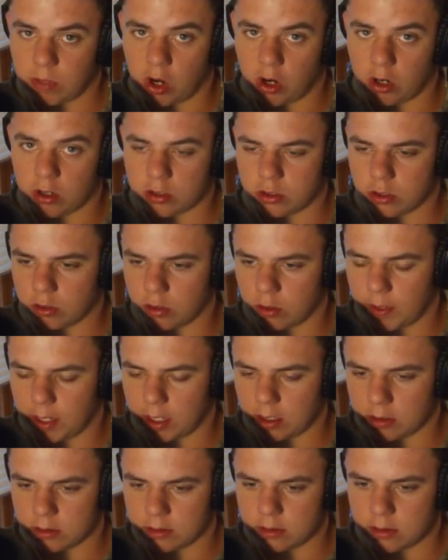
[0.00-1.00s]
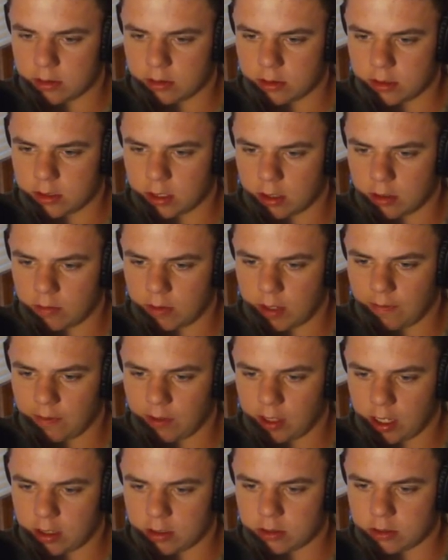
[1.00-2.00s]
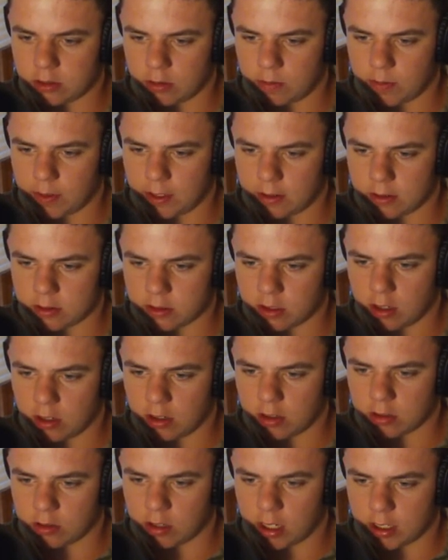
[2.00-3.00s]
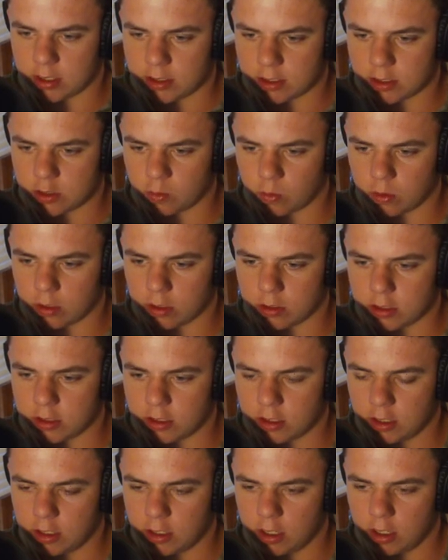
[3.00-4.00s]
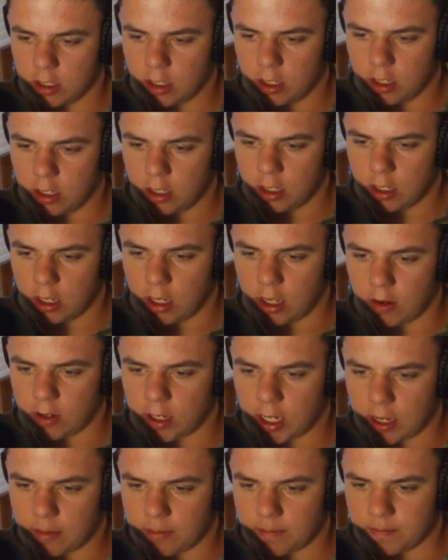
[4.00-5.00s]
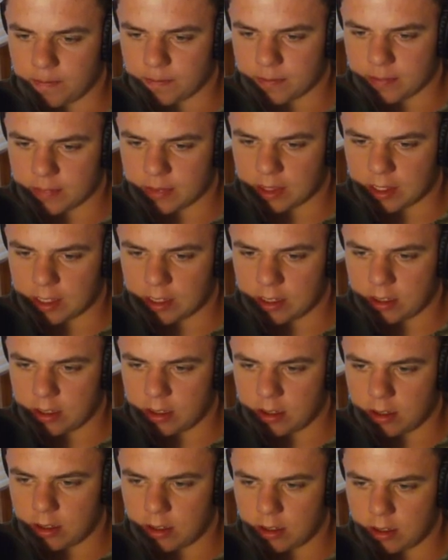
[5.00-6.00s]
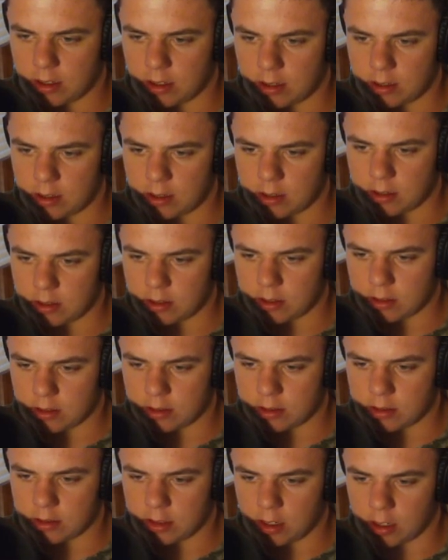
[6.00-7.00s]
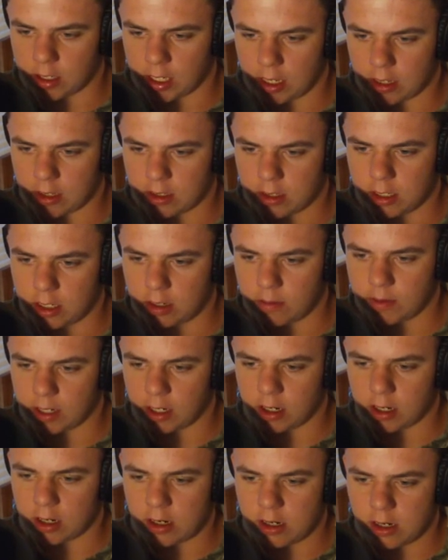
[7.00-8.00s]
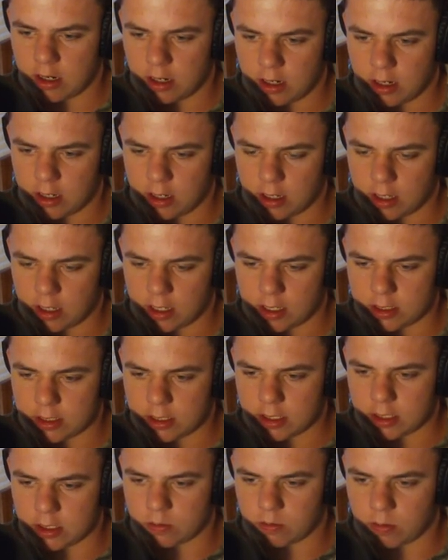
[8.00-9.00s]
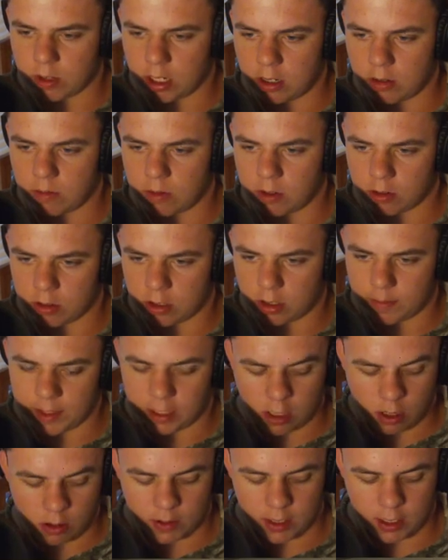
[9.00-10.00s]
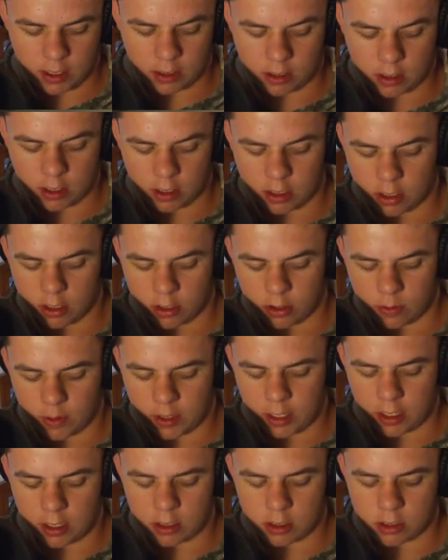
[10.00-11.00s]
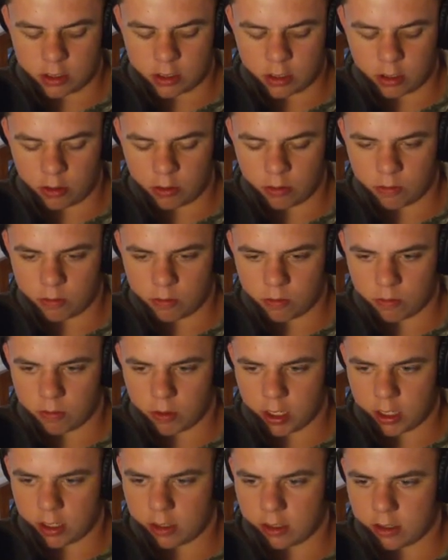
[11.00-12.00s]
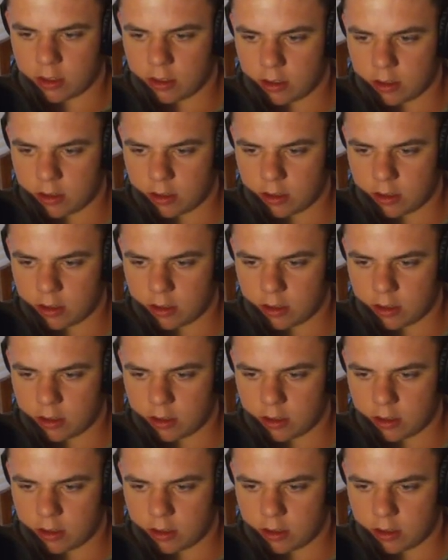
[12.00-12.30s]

our solar panels. So we have a lot of solar panels all across this world. Okay. Uh, okay, here we are. This is where we're going to be going. Three, two, one.